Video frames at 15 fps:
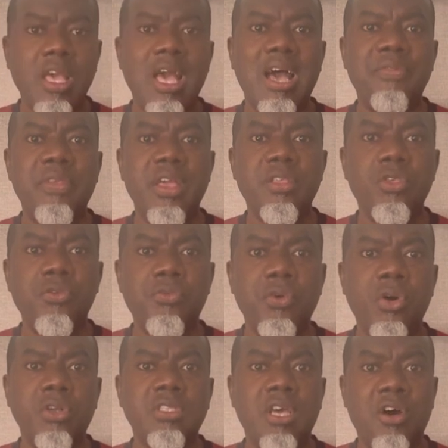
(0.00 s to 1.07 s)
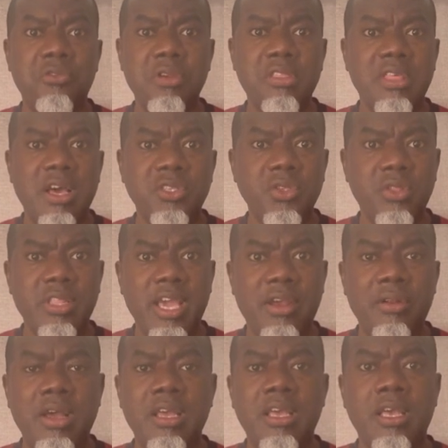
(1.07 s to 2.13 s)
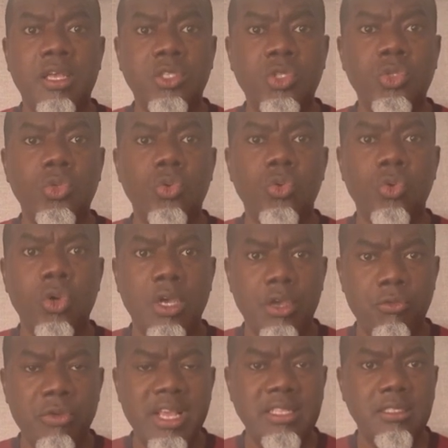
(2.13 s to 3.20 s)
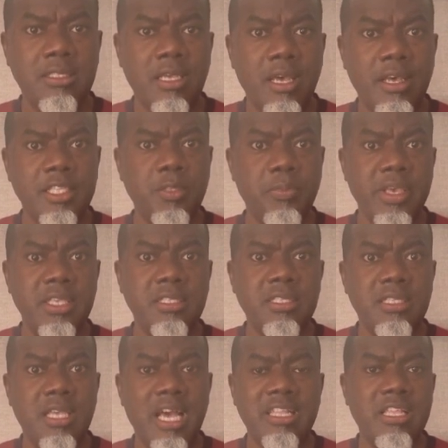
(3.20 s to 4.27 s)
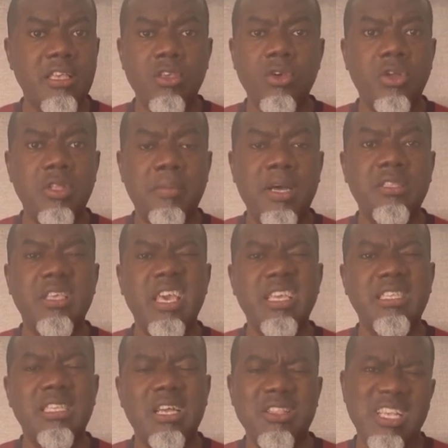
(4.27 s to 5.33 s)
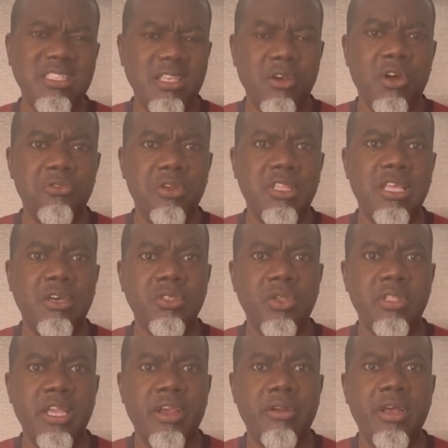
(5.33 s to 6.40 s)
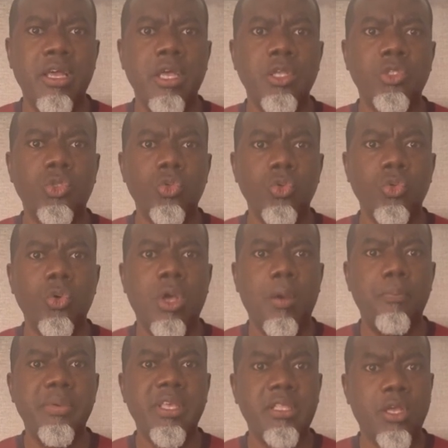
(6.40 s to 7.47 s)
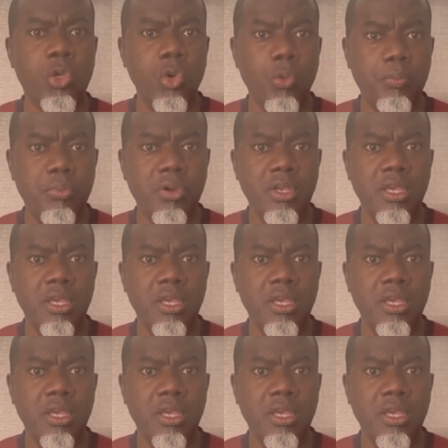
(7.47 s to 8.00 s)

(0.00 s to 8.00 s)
And then you've got 100,000 naira to rent a space. And then you've got about 80,000, let's say 100,000 naira to build a coop.